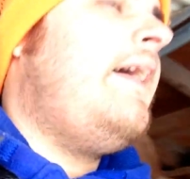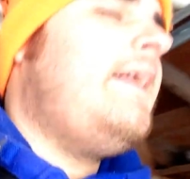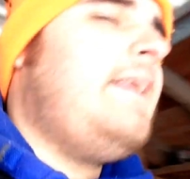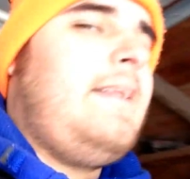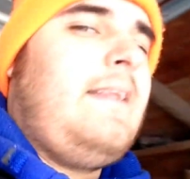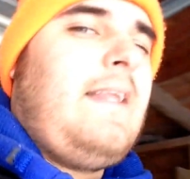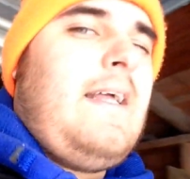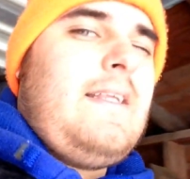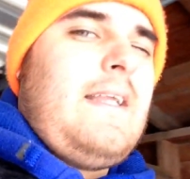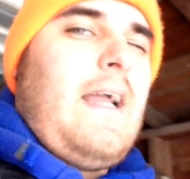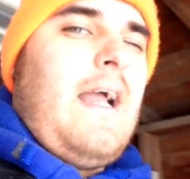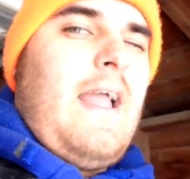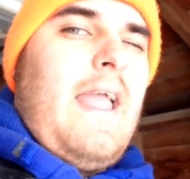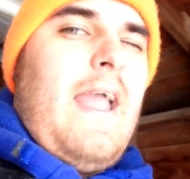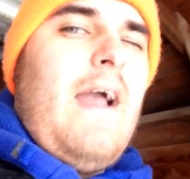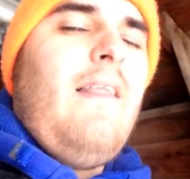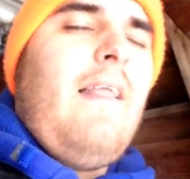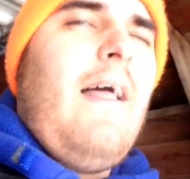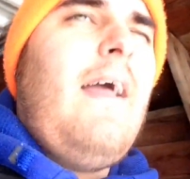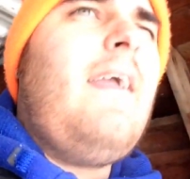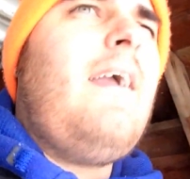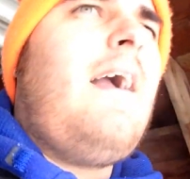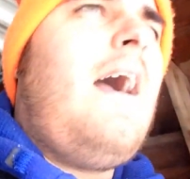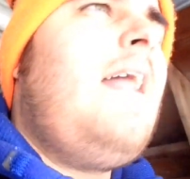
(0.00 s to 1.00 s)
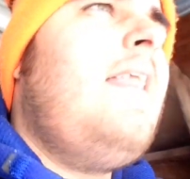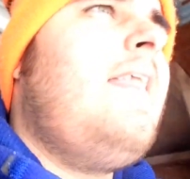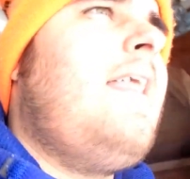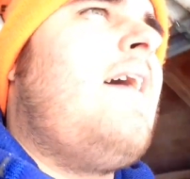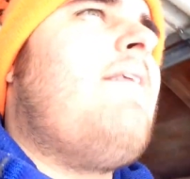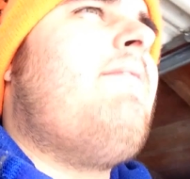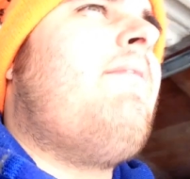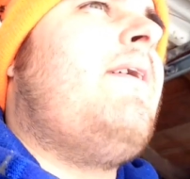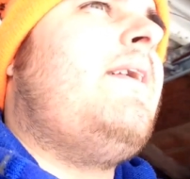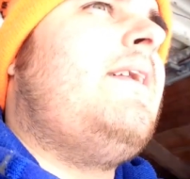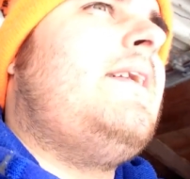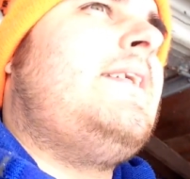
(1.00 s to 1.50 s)
that, that hell, I got
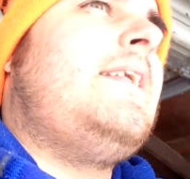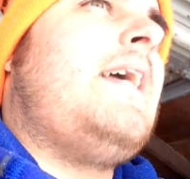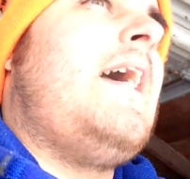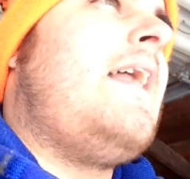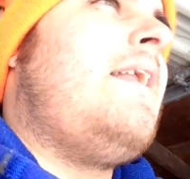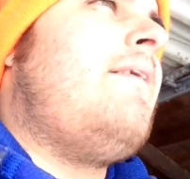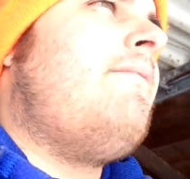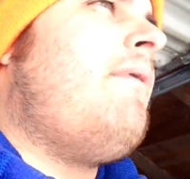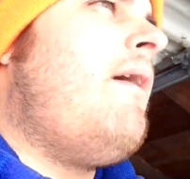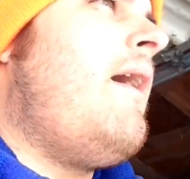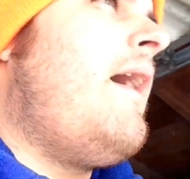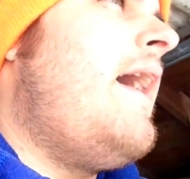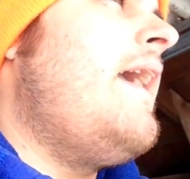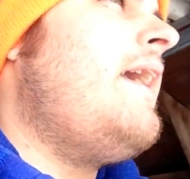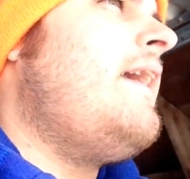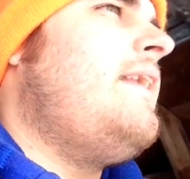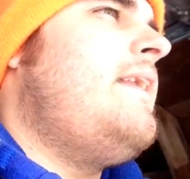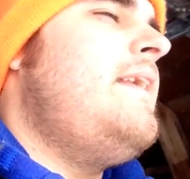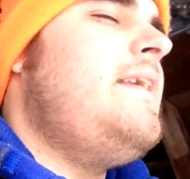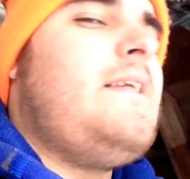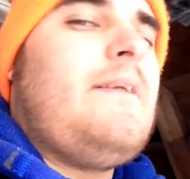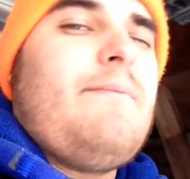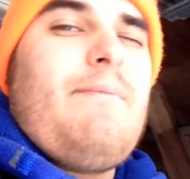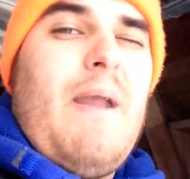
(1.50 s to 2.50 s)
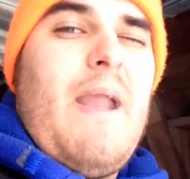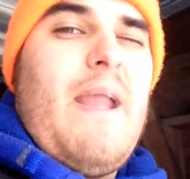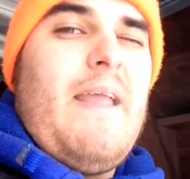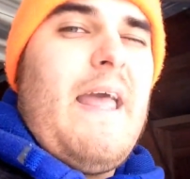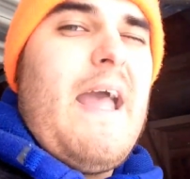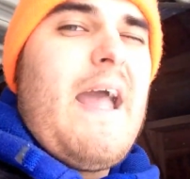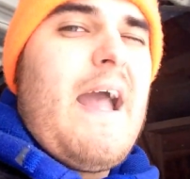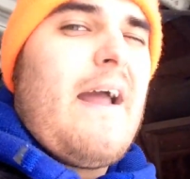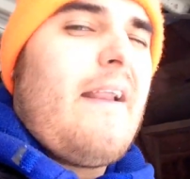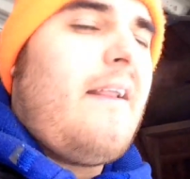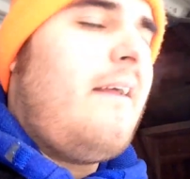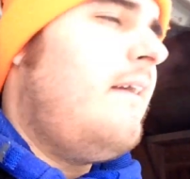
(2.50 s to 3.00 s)
that money standing by. I can easily pay
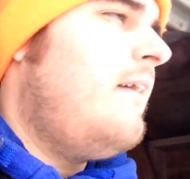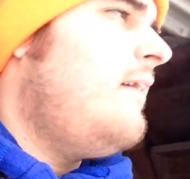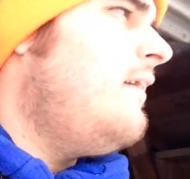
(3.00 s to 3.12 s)
that.